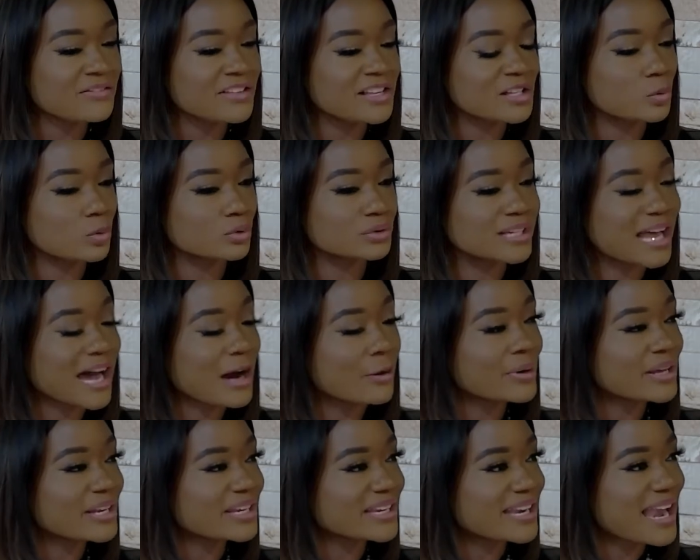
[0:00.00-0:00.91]
this will
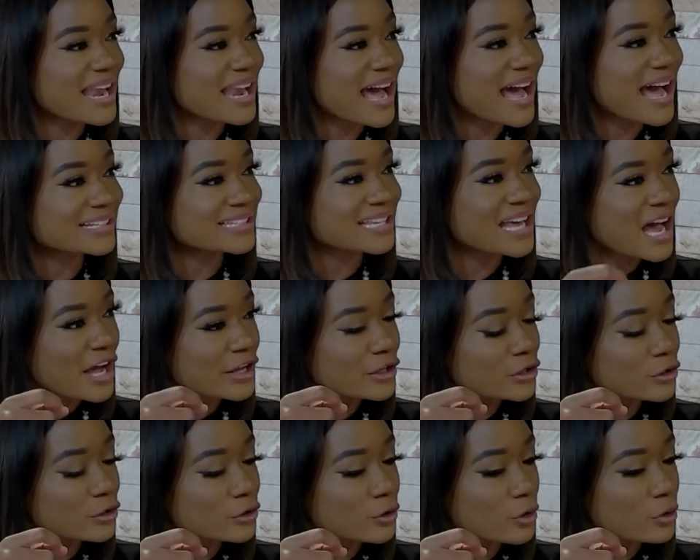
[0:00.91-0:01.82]
now enact,
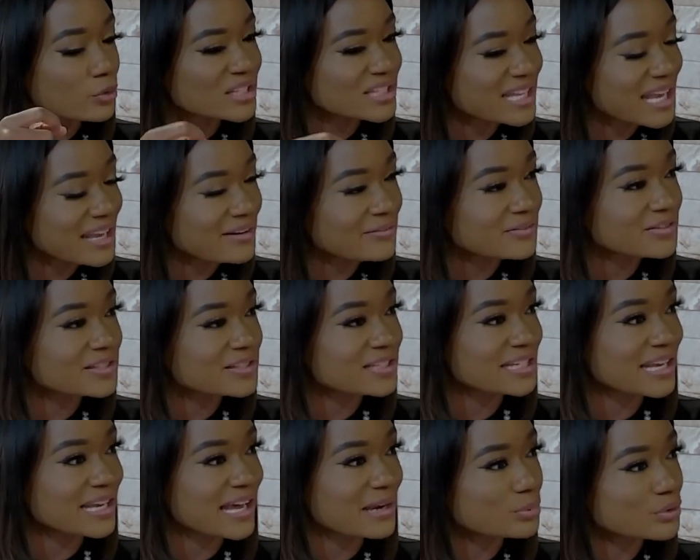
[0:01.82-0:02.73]
you know,
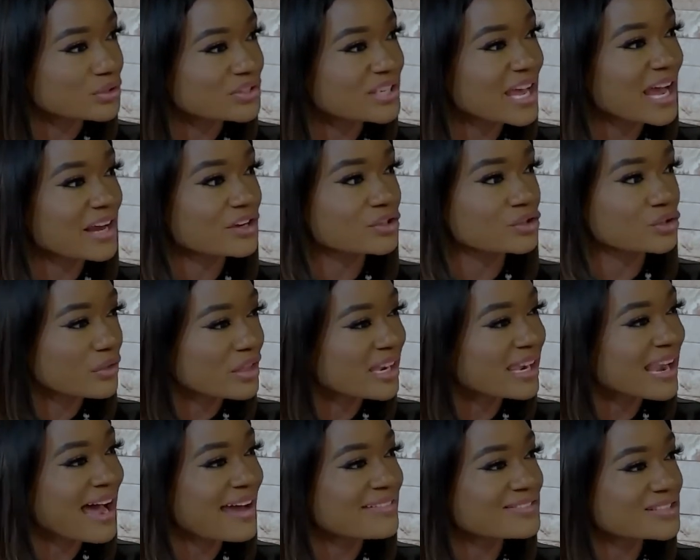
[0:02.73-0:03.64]
safety and protection
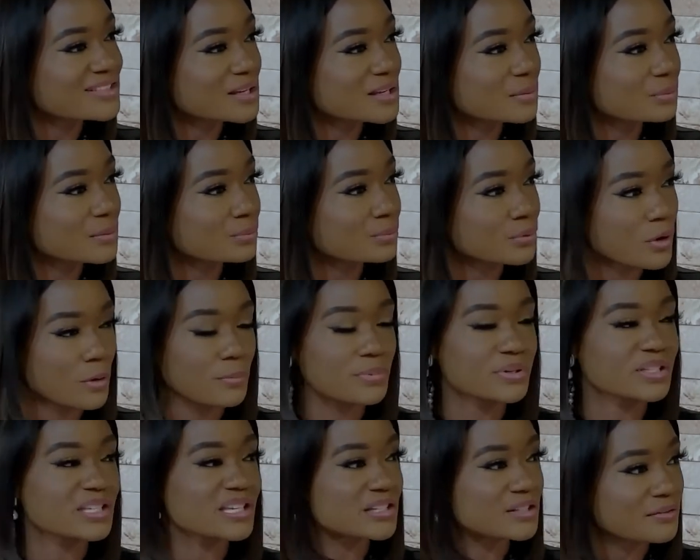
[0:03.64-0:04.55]
for the lives and
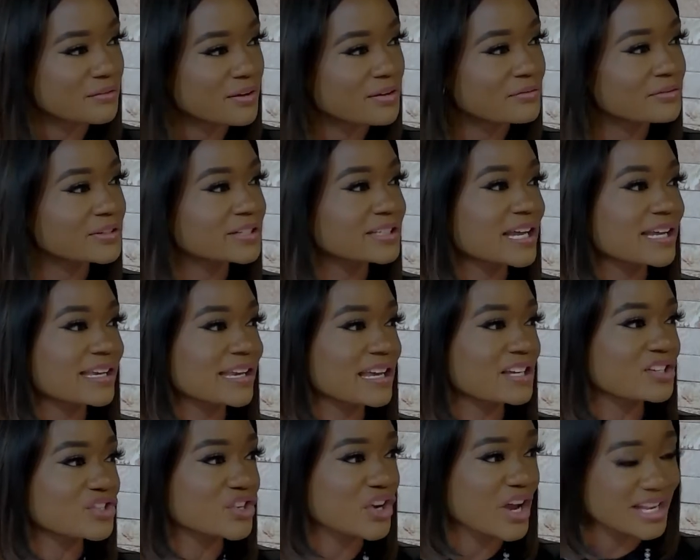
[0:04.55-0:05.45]
properties of everyday
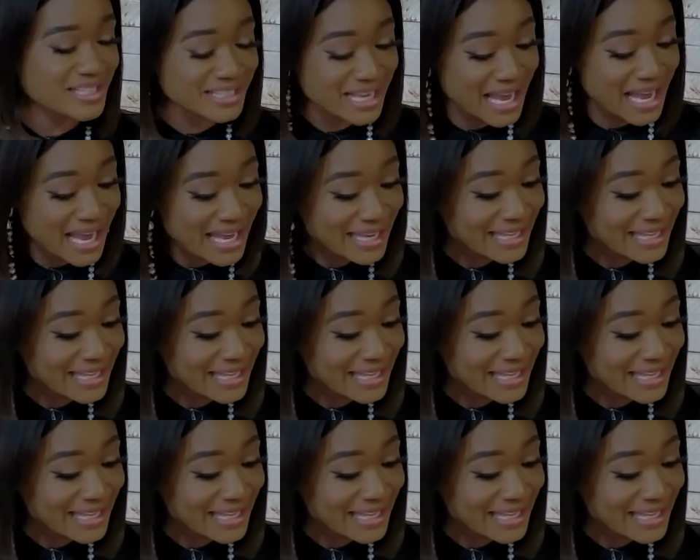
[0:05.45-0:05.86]
Nigerians,